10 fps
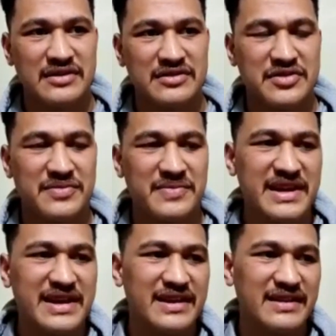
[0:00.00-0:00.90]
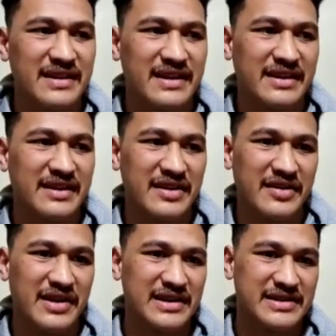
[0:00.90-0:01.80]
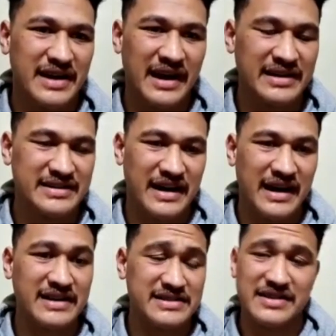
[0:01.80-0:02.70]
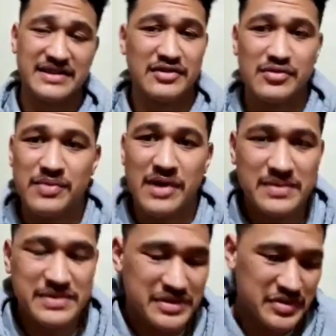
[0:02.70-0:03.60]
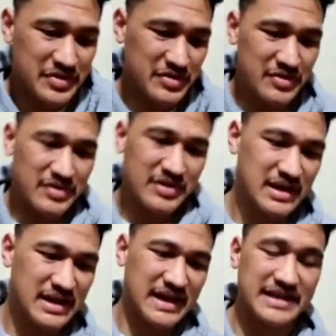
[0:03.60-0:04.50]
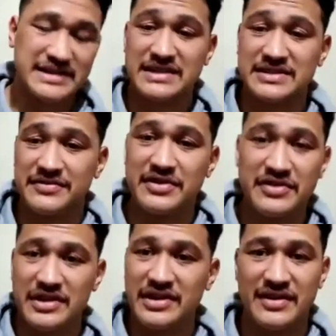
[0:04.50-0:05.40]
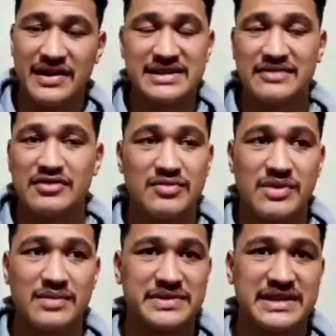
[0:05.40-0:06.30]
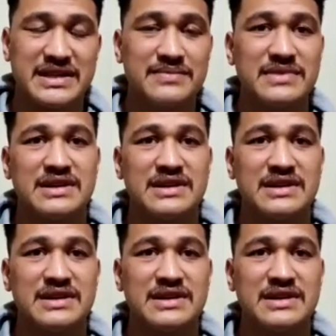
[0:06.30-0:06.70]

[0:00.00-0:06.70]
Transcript: To me, like, you know, I just give all props to Tyson Fury. You know, I just give all props to him.